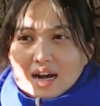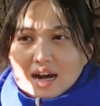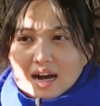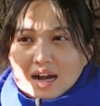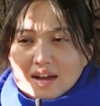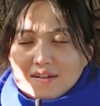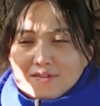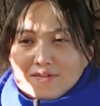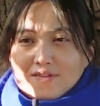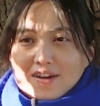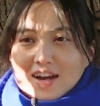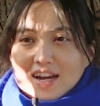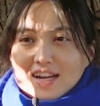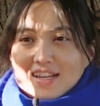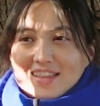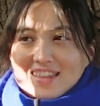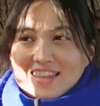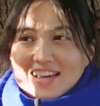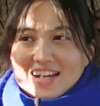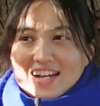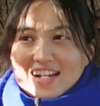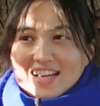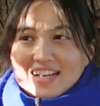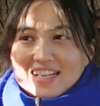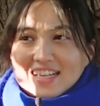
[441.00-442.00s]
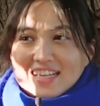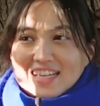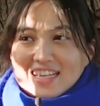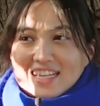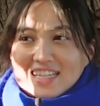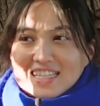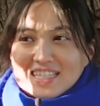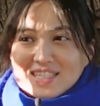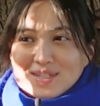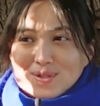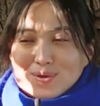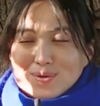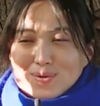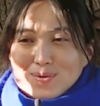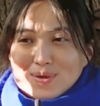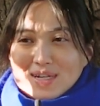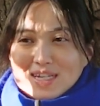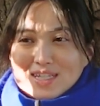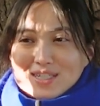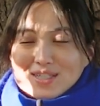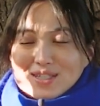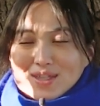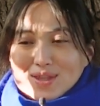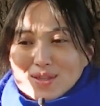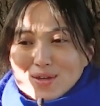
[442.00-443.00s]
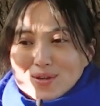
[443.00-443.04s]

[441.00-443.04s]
I find that it's always